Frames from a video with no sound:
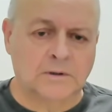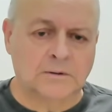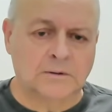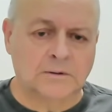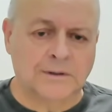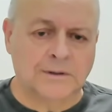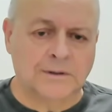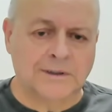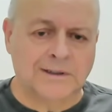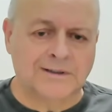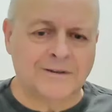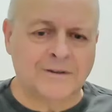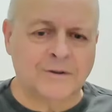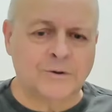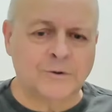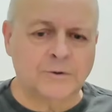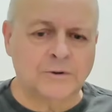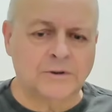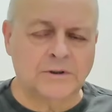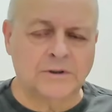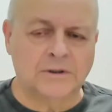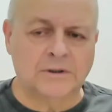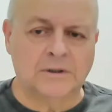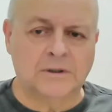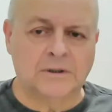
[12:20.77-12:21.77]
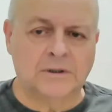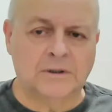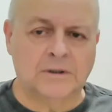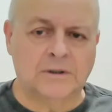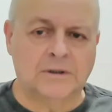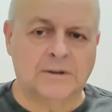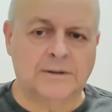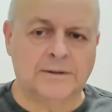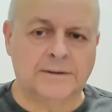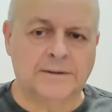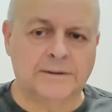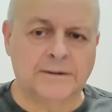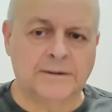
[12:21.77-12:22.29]
they are not
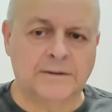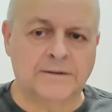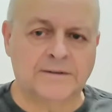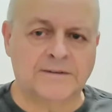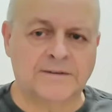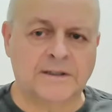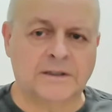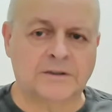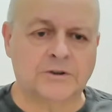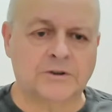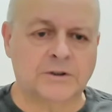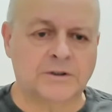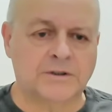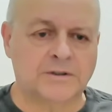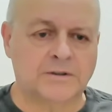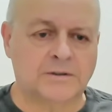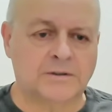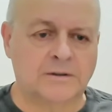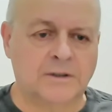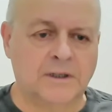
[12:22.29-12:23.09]
uh, such